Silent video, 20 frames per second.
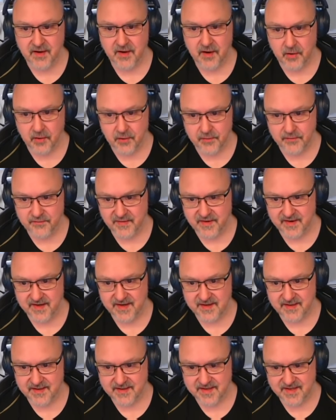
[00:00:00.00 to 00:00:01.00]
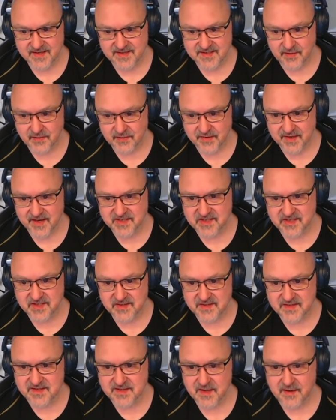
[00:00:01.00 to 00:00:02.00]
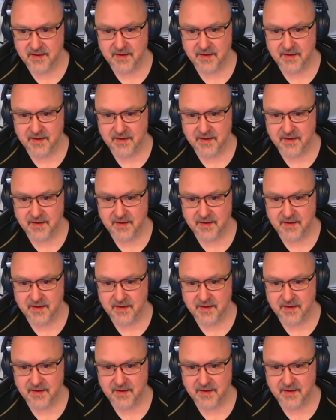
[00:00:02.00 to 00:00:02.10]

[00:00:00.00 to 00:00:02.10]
over in these locations.